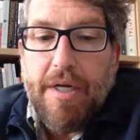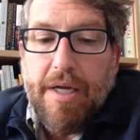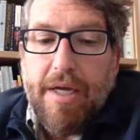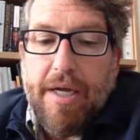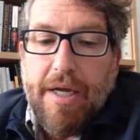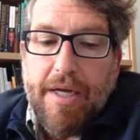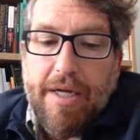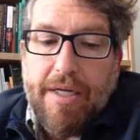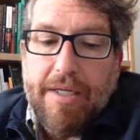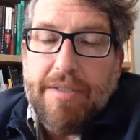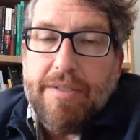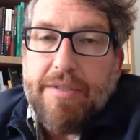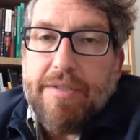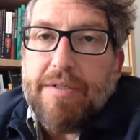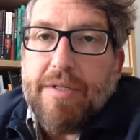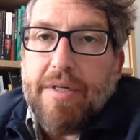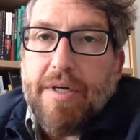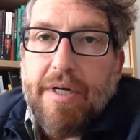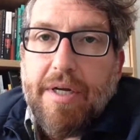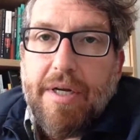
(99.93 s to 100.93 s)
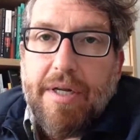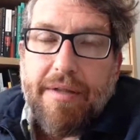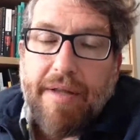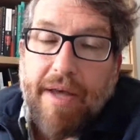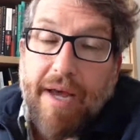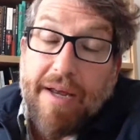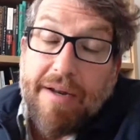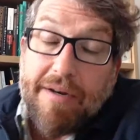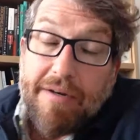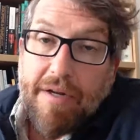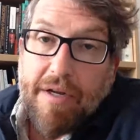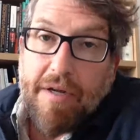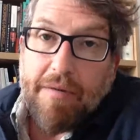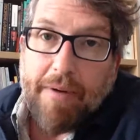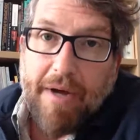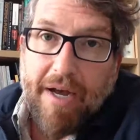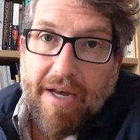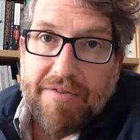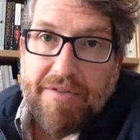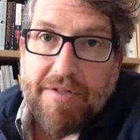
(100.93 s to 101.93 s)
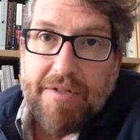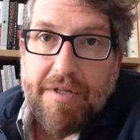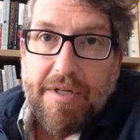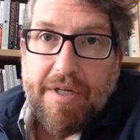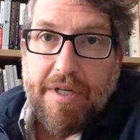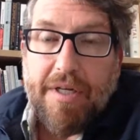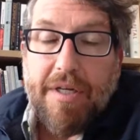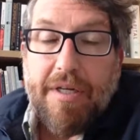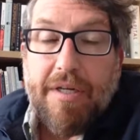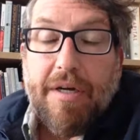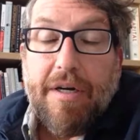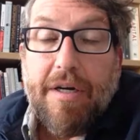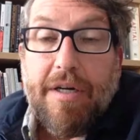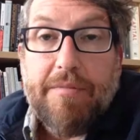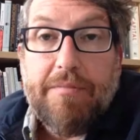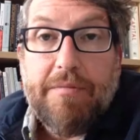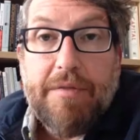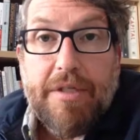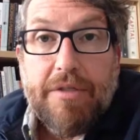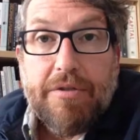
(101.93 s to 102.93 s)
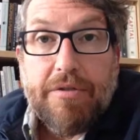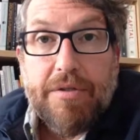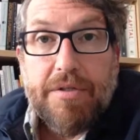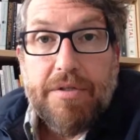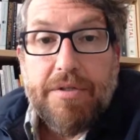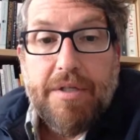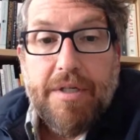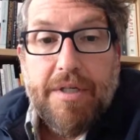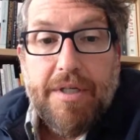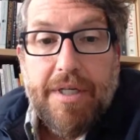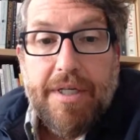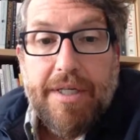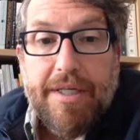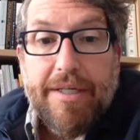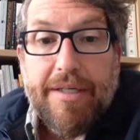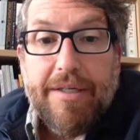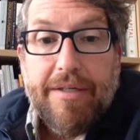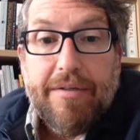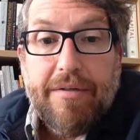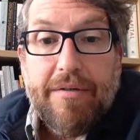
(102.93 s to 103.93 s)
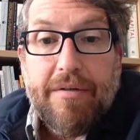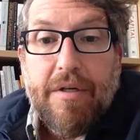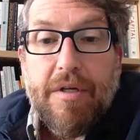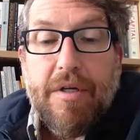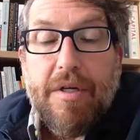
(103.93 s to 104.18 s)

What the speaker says: And in that capacity, I'm interested in